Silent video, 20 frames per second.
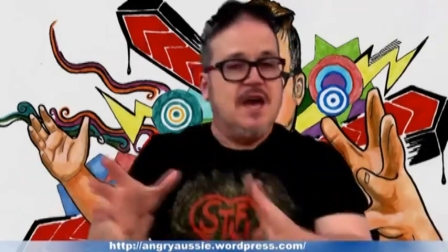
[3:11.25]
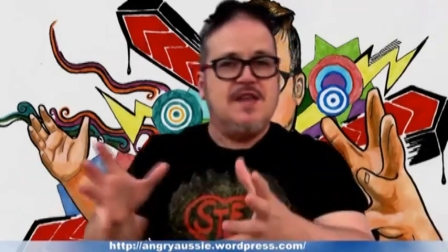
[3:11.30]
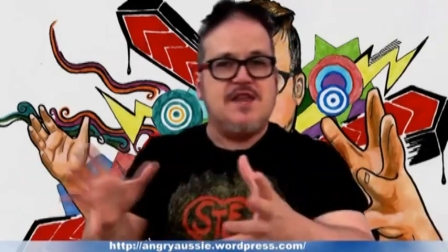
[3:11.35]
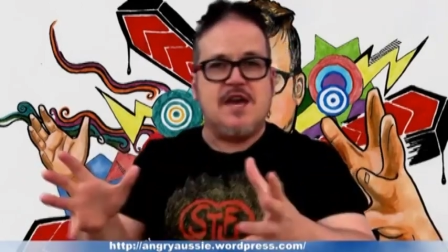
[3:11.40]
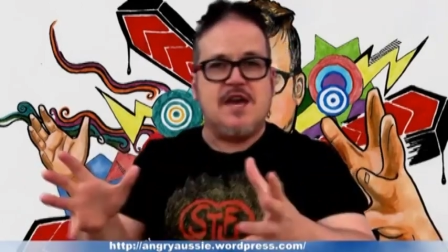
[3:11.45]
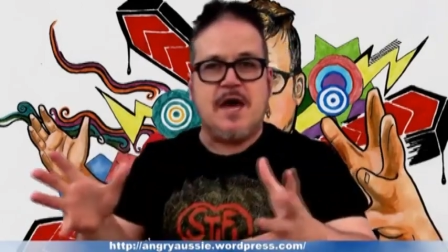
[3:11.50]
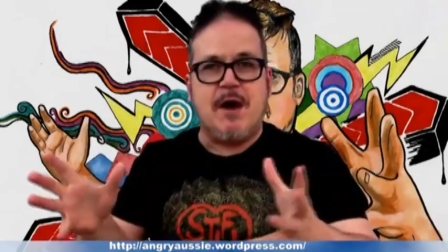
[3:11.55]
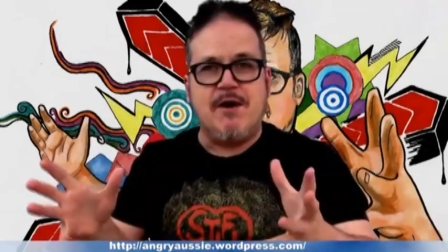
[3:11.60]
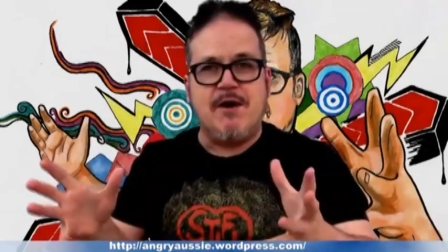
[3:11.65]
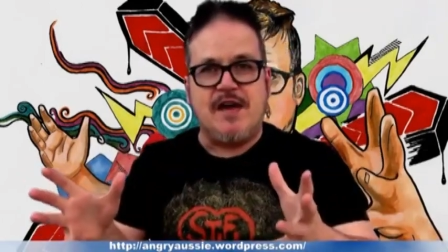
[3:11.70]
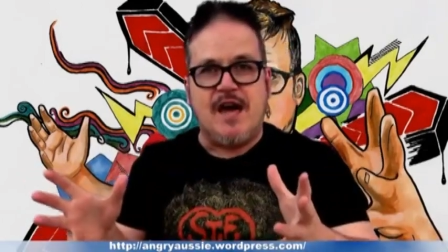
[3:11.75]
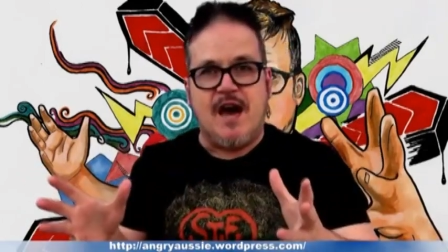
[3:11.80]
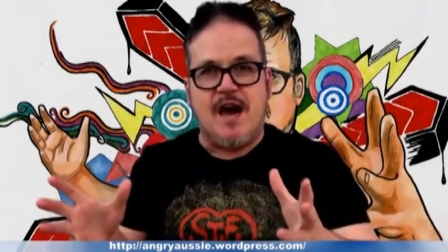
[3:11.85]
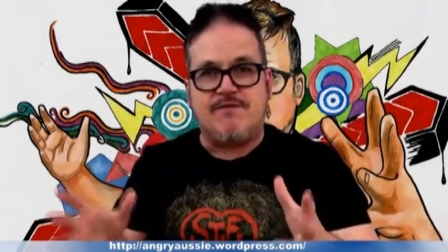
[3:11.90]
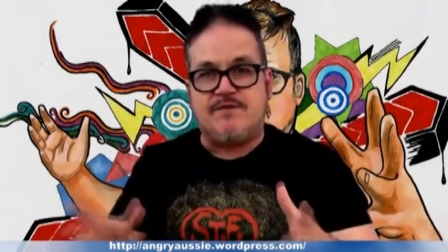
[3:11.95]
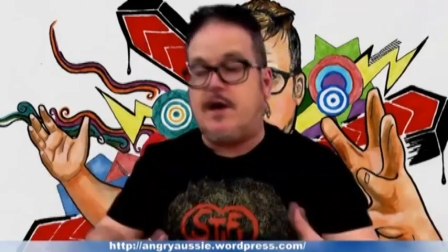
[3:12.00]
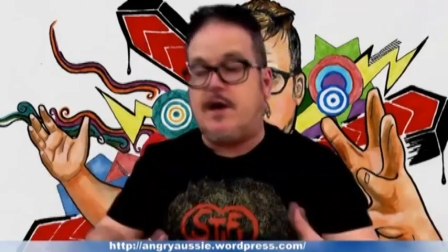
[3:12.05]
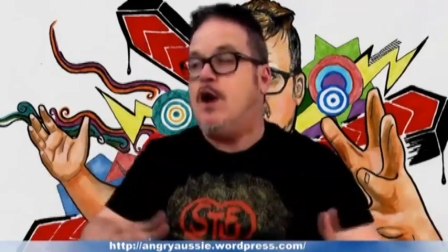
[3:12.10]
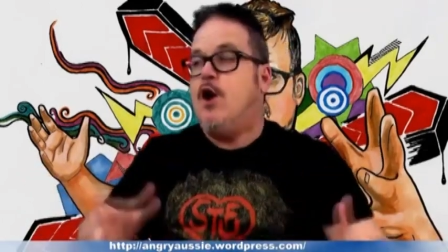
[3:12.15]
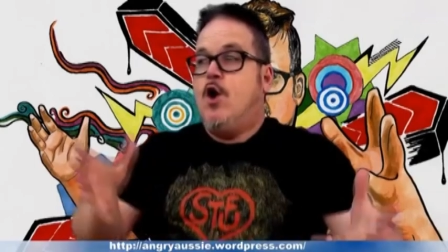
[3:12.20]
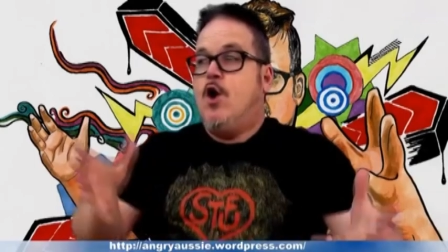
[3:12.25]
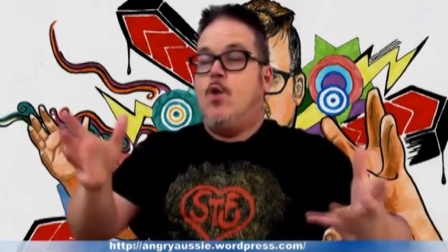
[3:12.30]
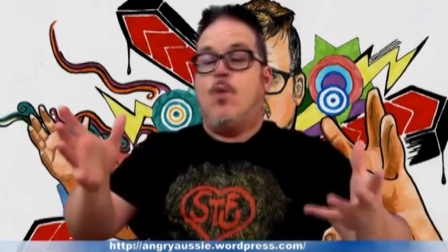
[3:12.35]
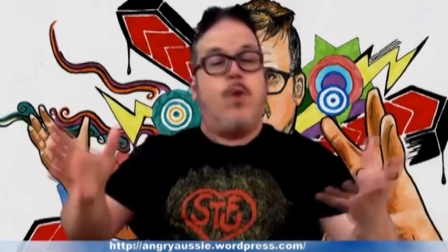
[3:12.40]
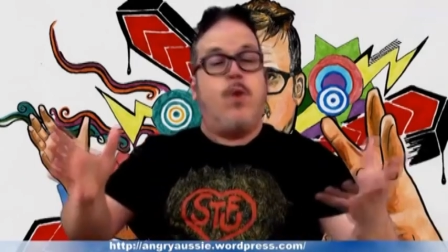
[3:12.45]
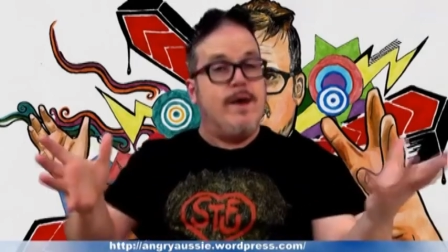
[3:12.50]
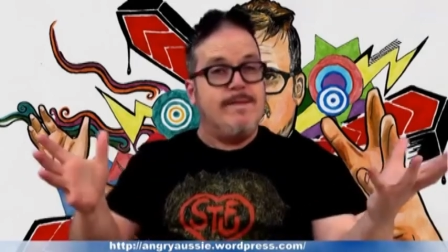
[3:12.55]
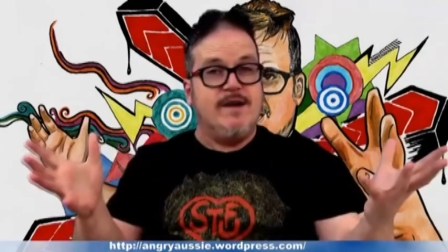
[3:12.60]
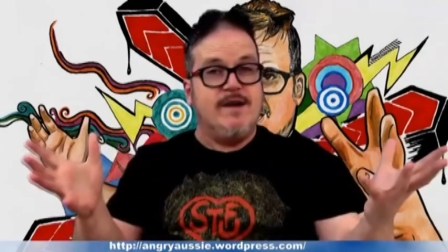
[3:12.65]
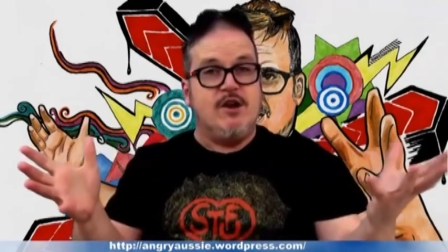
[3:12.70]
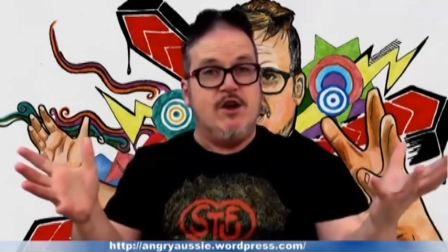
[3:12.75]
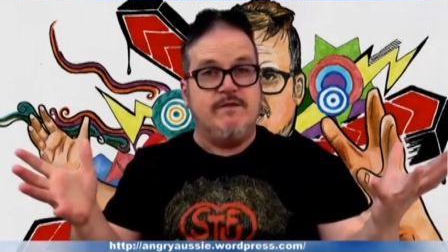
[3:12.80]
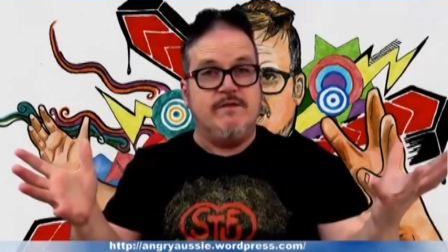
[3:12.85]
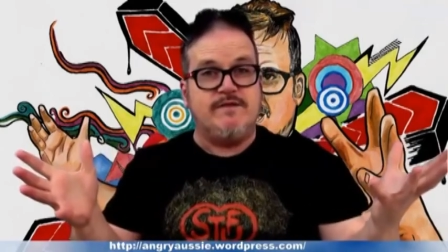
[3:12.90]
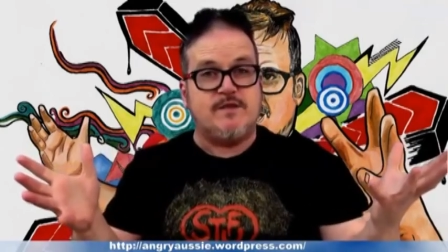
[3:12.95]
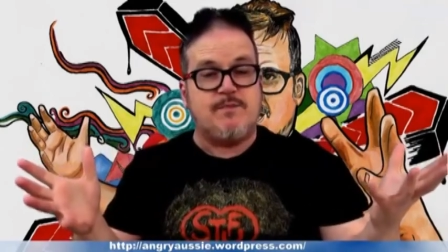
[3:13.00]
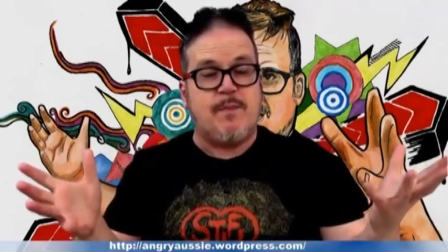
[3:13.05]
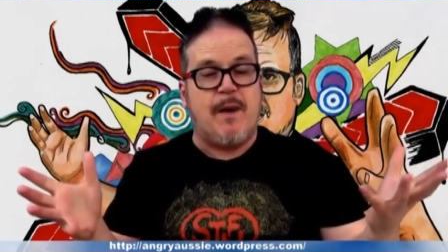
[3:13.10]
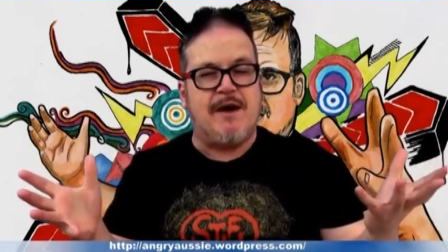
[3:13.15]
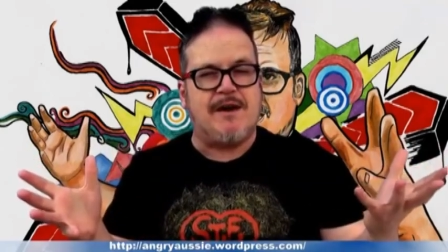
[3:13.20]
They're going after women
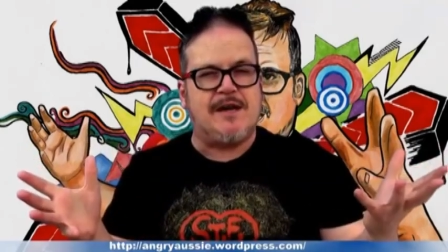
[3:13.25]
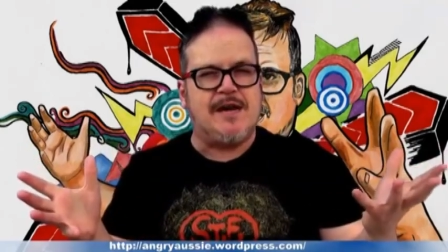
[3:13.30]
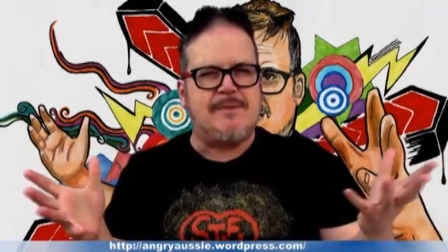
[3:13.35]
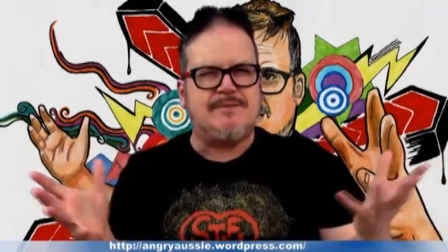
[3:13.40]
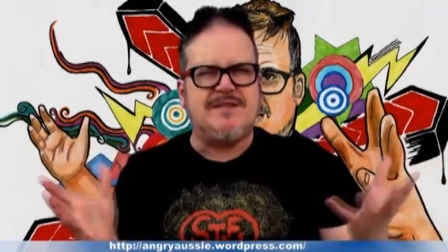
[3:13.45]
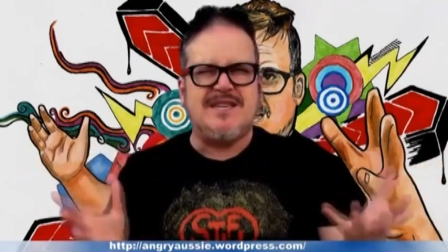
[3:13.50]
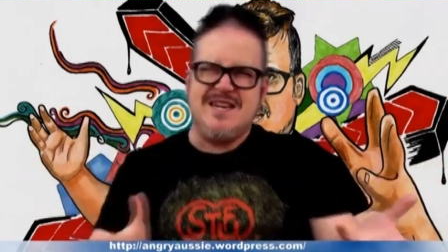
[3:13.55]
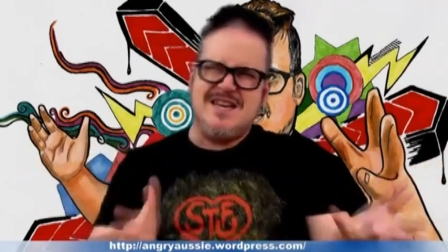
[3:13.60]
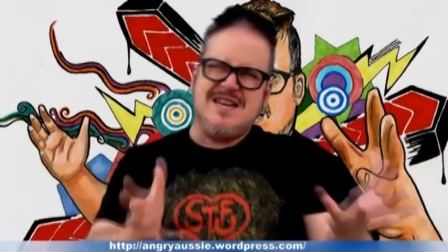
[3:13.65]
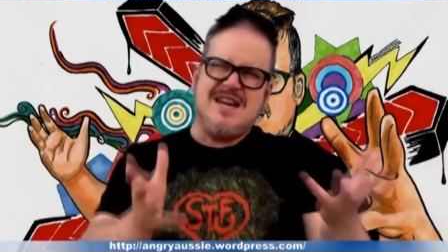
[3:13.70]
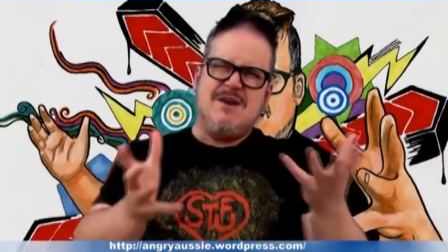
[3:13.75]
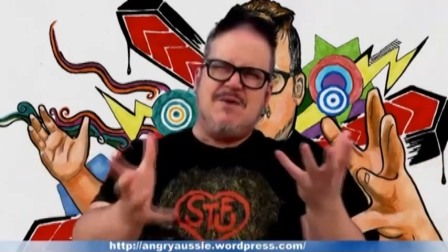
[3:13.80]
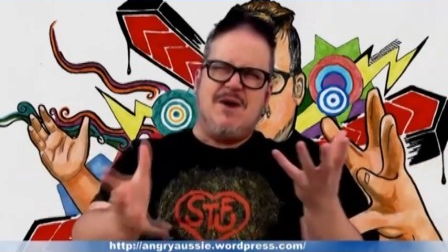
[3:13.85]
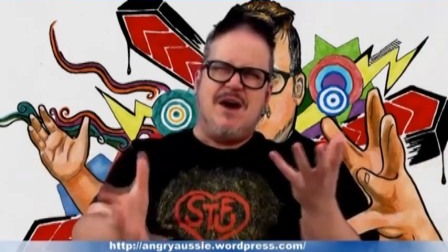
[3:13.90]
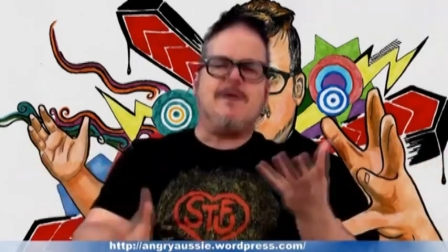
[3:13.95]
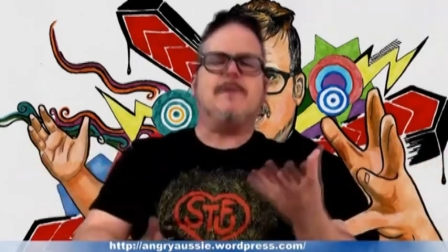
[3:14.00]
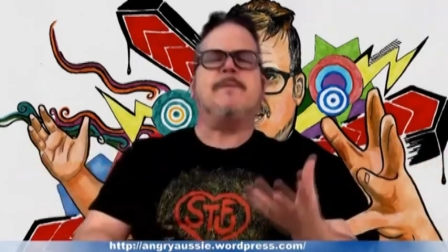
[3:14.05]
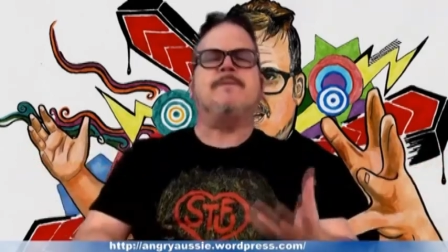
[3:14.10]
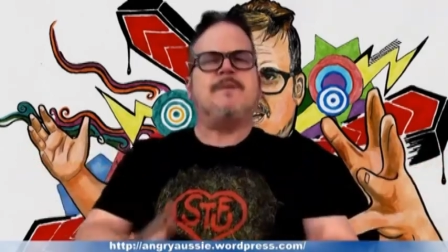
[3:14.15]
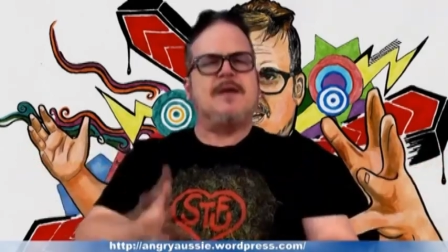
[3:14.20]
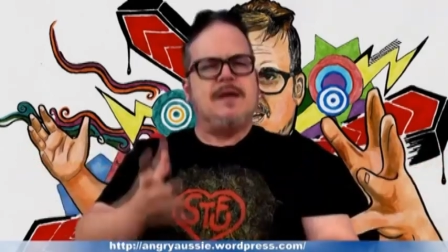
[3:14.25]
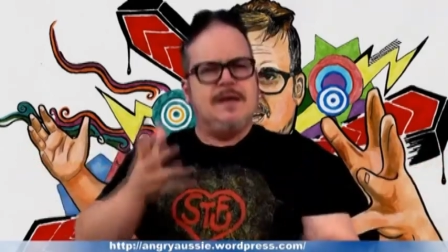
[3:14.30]
who've spoken up and said, you know what?